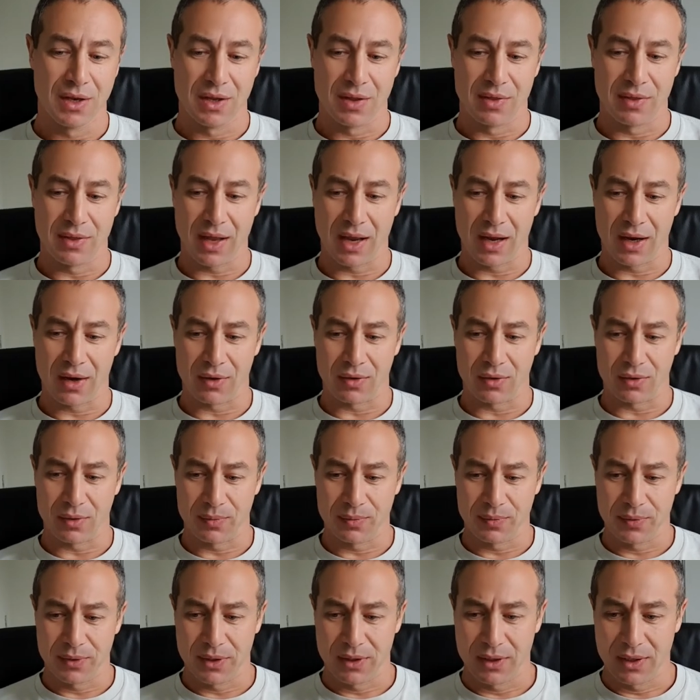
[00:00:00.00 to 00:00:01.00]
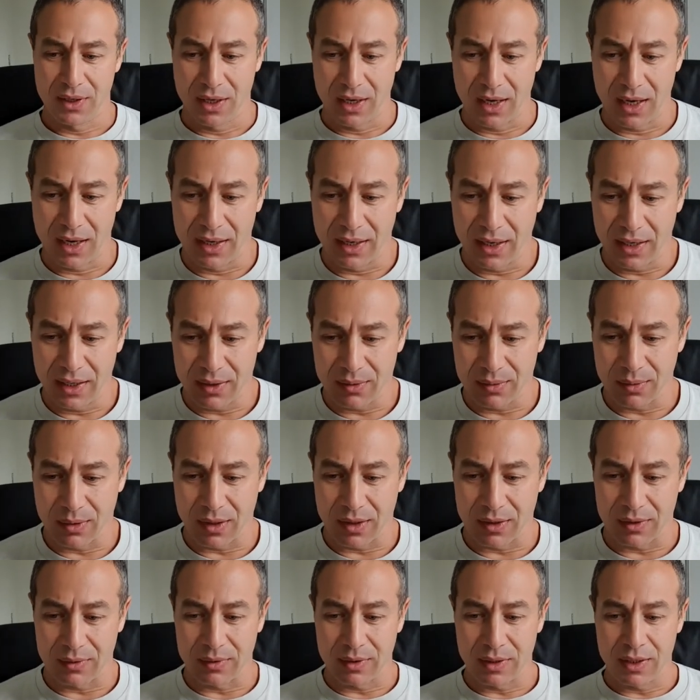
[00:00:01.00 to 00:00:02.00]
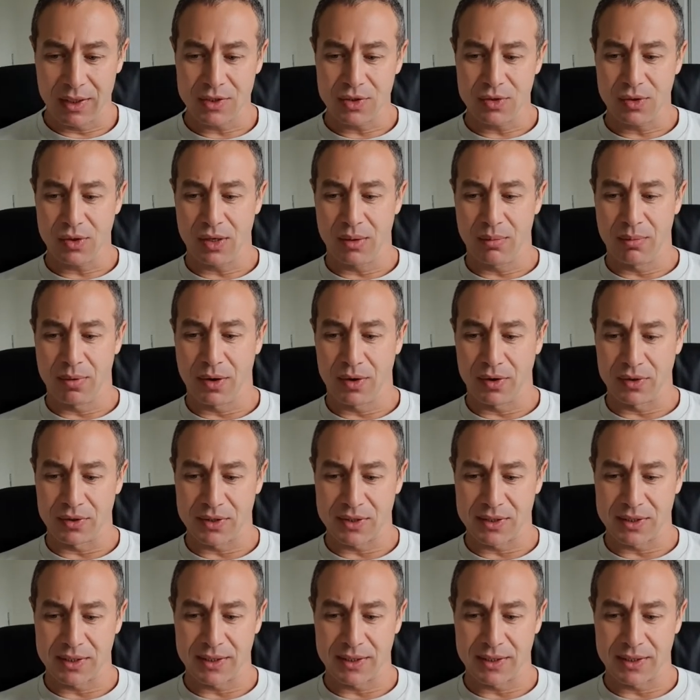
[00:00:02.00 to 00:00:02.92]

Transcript: Now, another one. Let's talk about